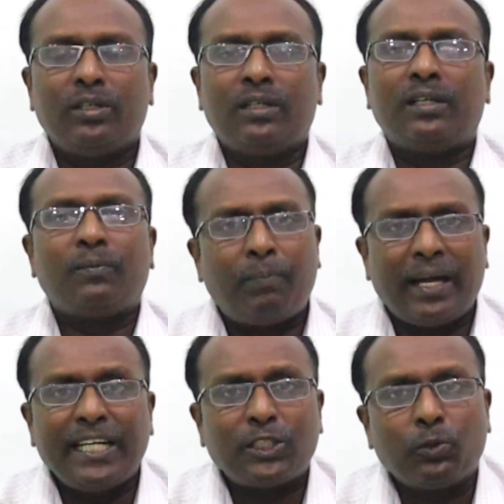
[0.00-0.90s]

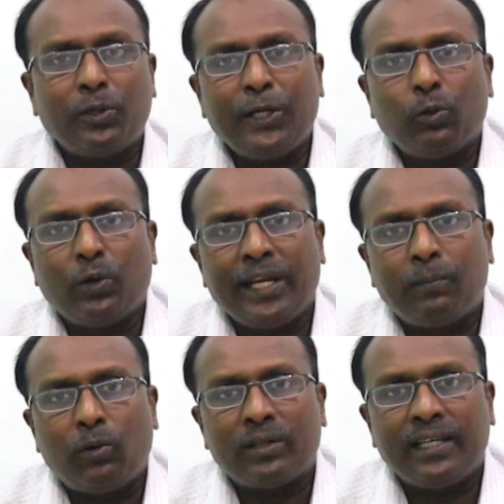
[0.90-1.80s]
Parents no need to worry
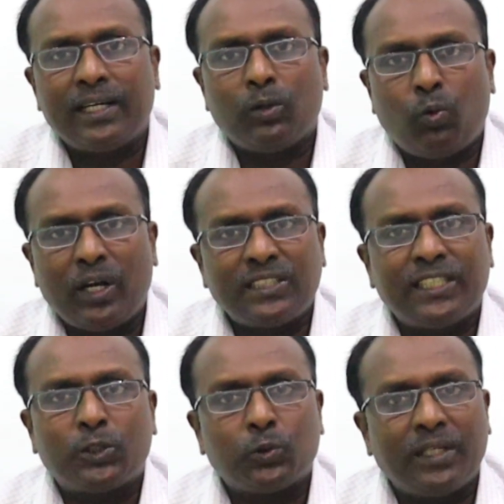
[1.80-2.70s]
about that. Once
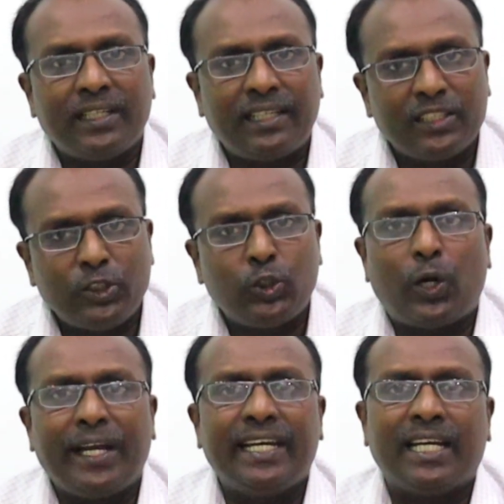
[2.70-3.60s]
the student
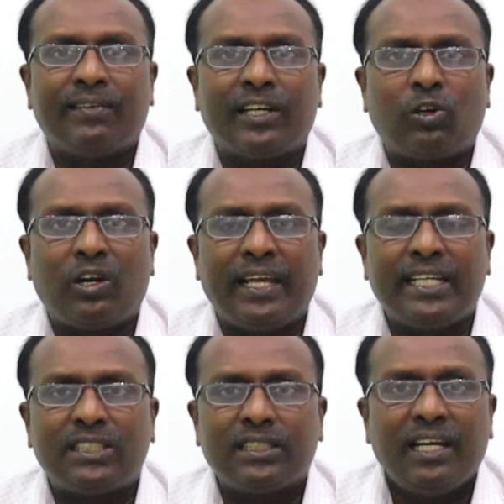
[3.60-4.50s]
join in our
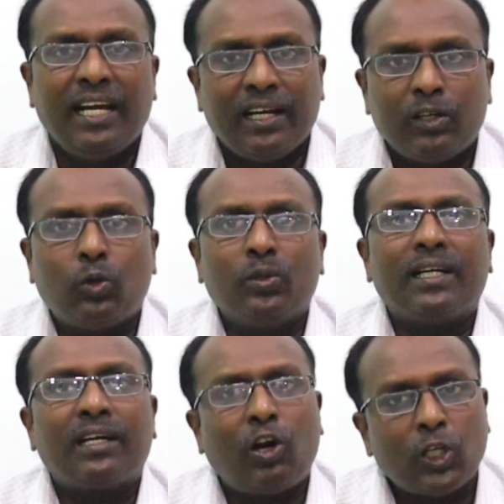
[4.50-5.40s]
college, to
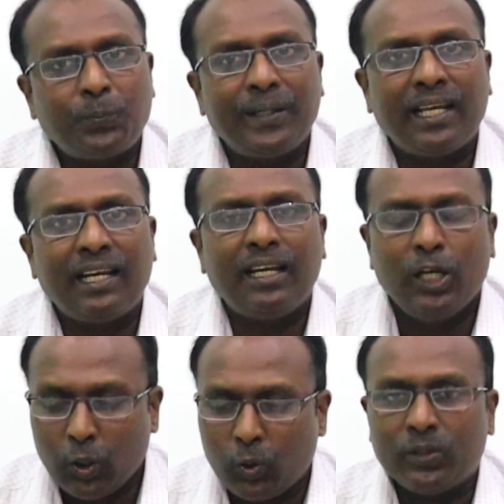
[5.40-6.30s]
the hospital,
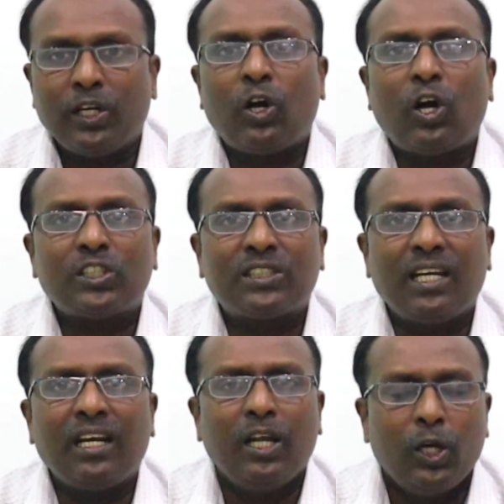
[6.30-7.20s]
to the
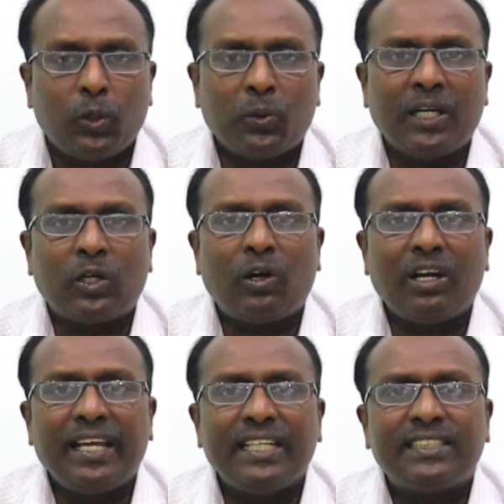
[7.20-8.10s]
hostel, to the
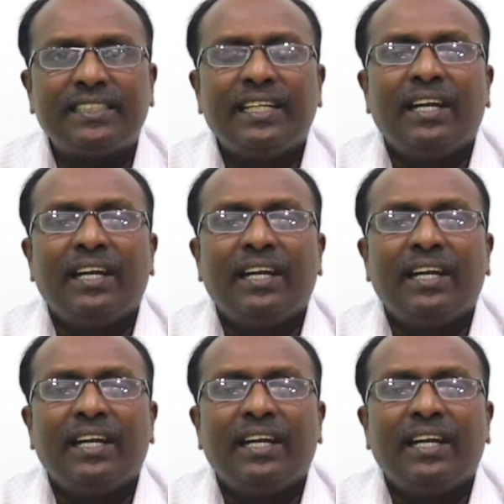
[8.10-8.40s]
college,